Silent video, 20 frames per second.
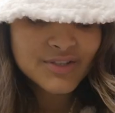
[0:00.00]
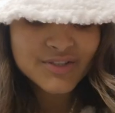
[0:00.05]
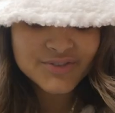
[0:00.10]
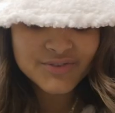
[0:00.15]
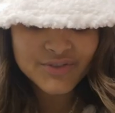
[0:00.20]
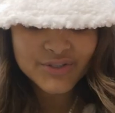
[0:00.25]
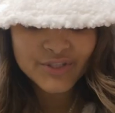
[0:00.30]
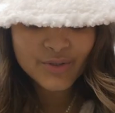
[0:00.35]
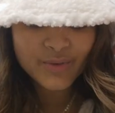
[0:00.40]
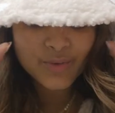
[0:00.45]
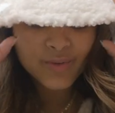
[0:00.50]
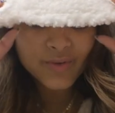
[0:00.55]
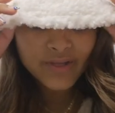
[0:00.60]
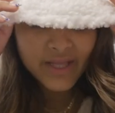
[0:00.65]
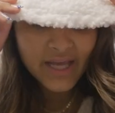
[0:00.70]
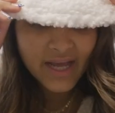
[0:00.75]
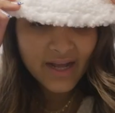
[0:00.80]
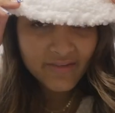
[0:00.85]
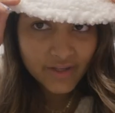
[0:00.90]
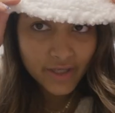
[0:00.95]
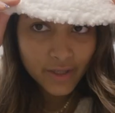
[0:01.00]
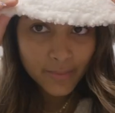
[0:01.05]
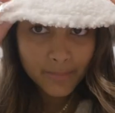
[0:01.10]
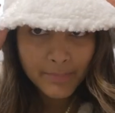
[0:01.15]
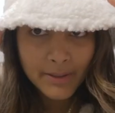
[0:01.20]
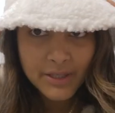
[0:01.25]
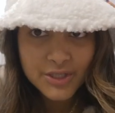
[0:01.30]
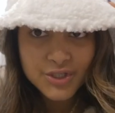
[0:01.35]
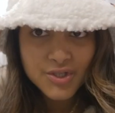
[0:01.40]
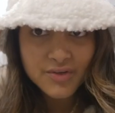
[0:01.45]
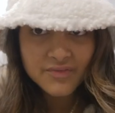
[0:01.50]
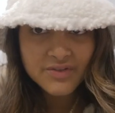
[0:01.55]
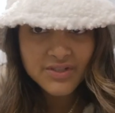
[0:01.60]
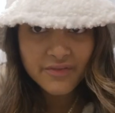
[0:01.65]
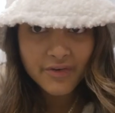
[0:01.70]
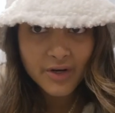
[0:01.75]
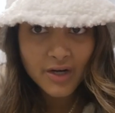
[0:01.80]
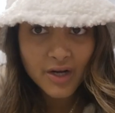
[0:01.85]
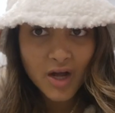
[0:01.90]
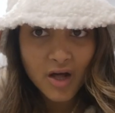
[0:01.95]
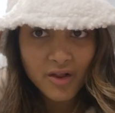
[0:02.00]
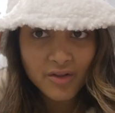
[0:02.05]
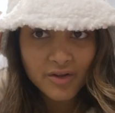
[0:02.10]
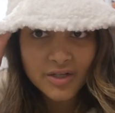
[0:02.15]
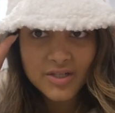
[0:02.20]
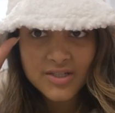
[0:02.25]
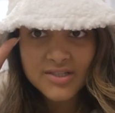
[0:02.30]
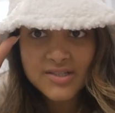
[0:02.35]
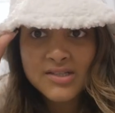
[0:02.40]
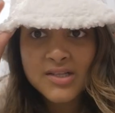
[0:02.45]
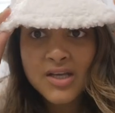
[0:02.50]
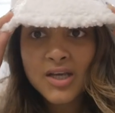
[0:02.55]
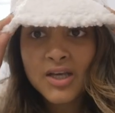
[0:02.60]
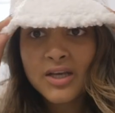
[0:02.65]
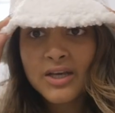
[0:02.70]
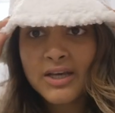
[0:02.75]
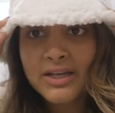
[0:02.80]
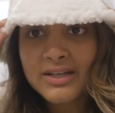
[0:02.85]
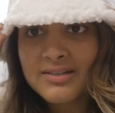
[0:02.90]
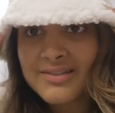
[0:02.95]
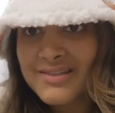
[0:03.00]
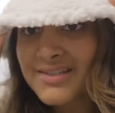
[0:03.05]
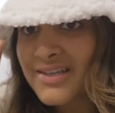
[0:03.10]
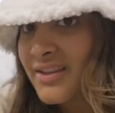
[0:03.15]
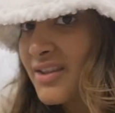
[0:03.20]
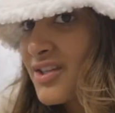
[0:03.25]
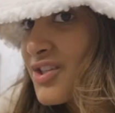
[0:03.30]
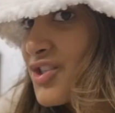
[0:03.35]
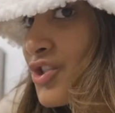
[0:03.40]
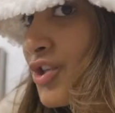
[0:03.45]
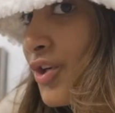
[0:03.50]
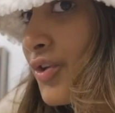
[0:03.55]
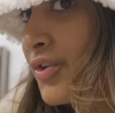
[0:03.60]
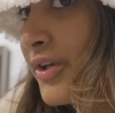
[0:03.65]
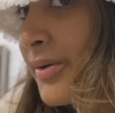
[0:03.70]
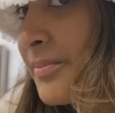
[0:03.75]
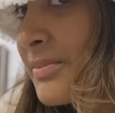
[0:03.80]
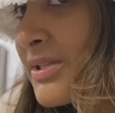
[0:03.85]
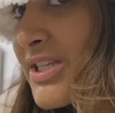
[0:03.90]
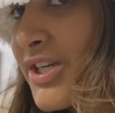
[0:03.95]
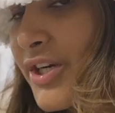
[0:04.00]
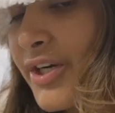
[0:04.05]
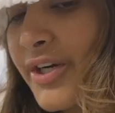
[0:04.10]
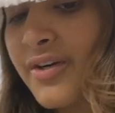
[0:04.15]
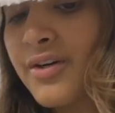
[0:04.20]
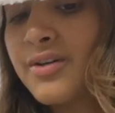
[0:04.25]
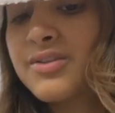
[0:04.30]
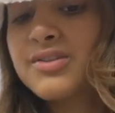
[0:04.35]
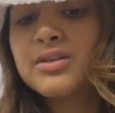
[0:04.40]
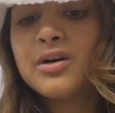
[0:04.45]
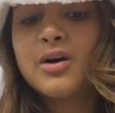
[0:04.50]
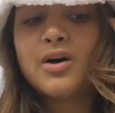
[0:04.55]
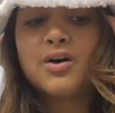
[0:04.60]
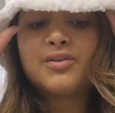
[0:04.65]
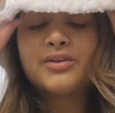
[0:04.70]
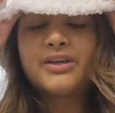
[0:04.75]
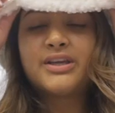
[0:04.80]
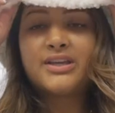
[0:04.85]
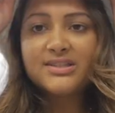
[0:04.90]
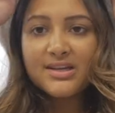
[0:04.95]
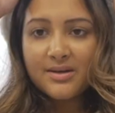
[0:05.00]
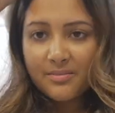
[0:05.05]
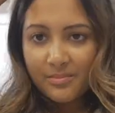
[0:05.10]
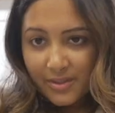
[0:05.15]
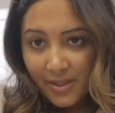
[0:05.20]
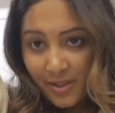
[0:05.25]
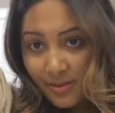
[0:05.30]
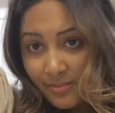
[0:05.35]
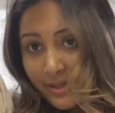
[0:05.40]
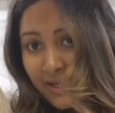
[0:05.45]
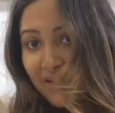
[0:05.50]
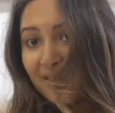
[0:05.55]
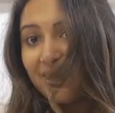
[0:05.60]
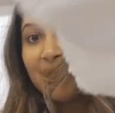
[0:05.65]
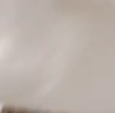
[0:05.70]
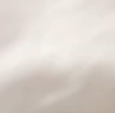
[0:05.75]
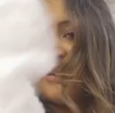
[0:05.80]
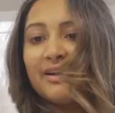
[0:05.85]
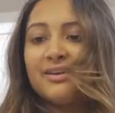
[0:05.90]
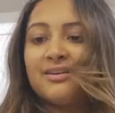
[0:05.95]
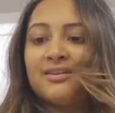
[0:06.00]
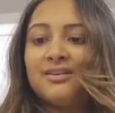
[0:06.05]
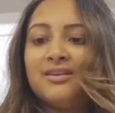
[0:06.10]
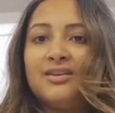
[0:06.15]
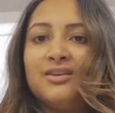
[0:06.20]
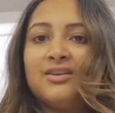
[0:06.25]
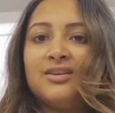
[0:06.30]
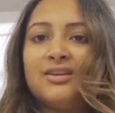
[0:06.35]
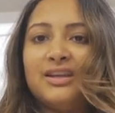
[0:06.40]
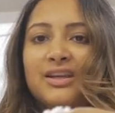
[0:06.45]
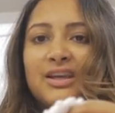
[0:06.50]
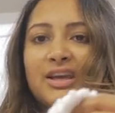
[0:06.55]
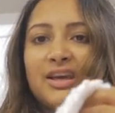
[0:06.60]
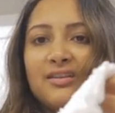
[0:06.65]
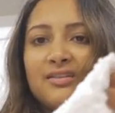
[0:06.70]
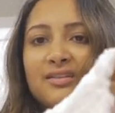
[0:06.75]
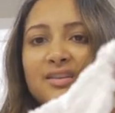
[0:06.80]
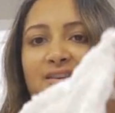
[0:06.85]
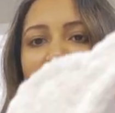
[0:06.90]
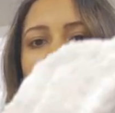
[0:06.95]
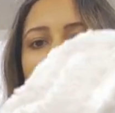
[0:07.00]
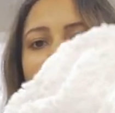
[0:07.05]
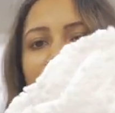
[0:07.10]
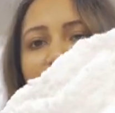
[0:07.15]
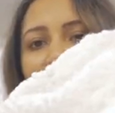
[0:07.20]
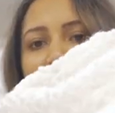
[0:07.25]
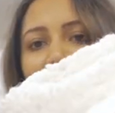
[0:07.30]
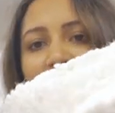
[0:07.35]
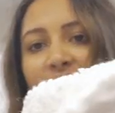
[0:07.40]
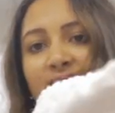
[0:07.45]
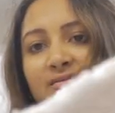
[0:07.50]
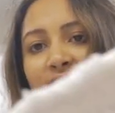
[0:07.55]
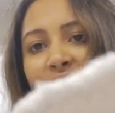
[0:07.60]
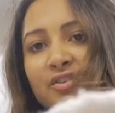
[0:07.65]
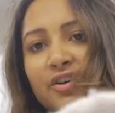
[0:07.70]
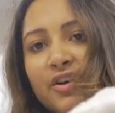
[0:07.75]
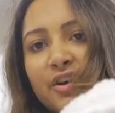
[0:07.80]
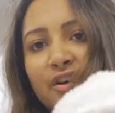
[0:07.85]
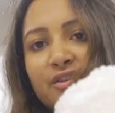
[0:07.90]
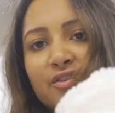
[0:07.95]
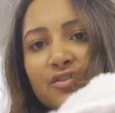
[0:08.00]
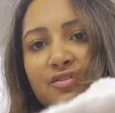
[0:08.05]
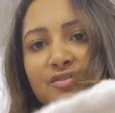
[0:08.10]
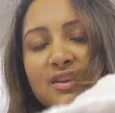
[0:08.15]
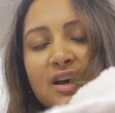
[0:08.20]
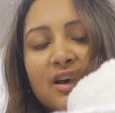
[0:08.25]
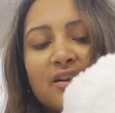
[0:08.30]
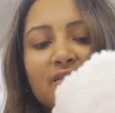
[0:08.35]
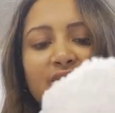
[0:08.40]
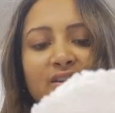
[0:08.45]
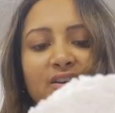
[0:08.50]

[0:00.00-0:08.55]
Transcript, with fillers: Looks really cool. They have like a bunch of different colors and it's like this shearling material. So I'll link it down below, but I need to like get these like crinkles out of